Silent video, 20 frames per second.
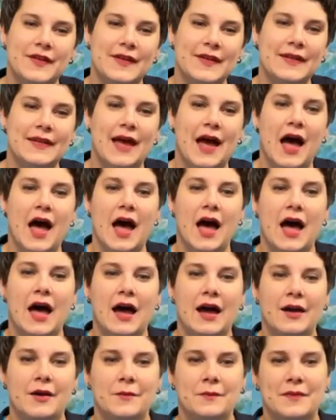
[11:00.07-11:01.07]
in
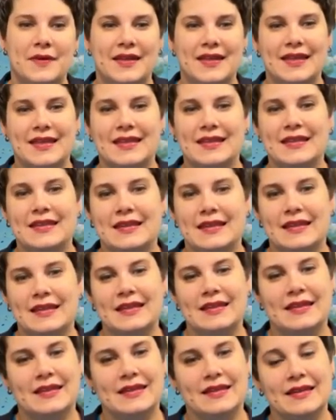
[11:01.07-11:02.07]

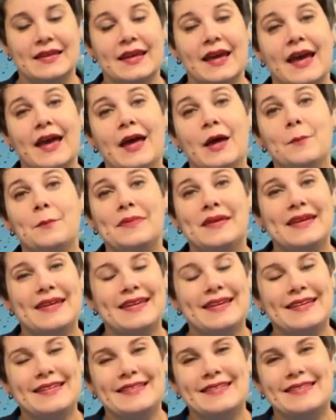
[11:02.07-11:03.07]
harmony.
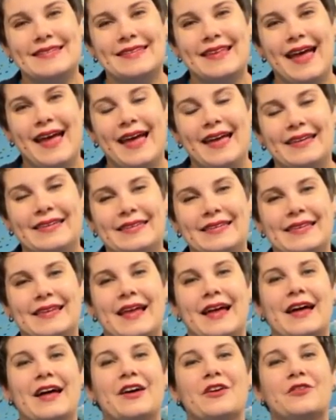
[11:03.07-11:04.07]
Peace and
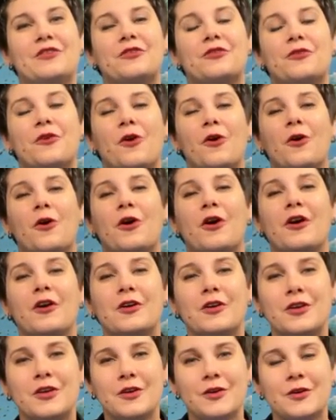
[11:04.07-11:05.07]
love for
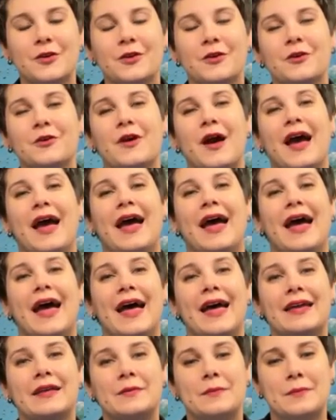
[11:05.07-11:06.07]
you
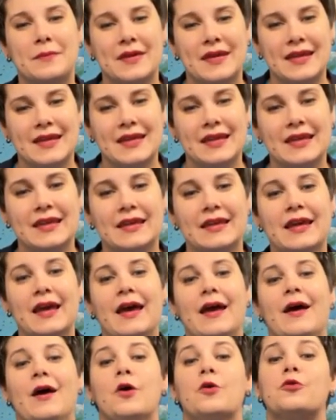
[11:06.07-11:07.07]
and me.
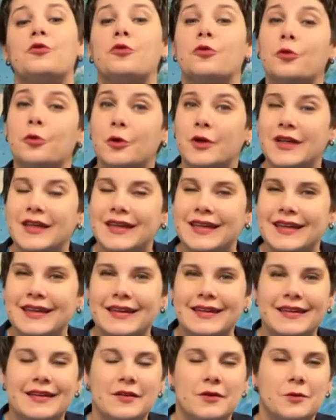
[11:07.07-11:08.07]

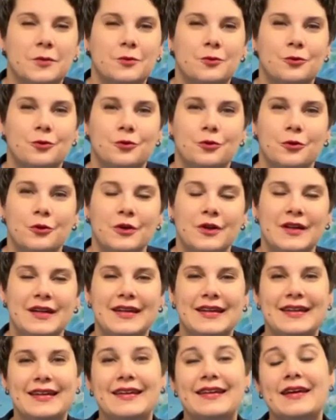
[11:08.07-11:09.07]
Freedom,
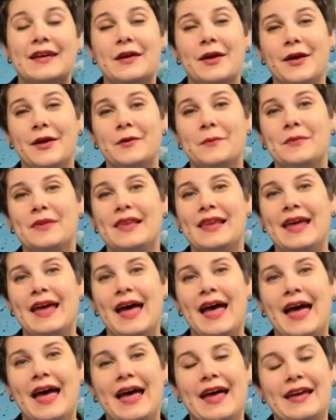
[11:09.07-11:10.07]
freedom,
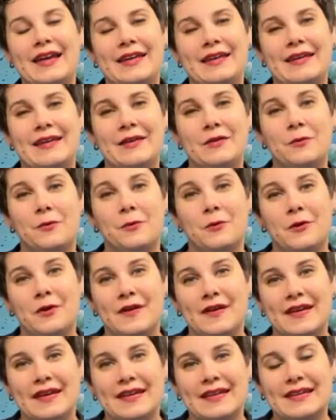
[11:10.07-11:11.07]
let it
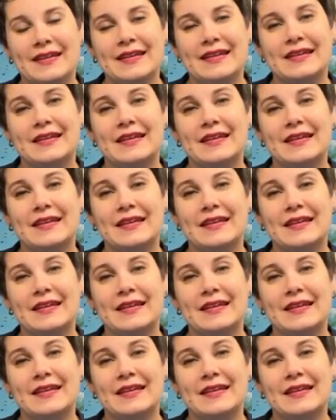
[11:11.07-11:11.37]
ring.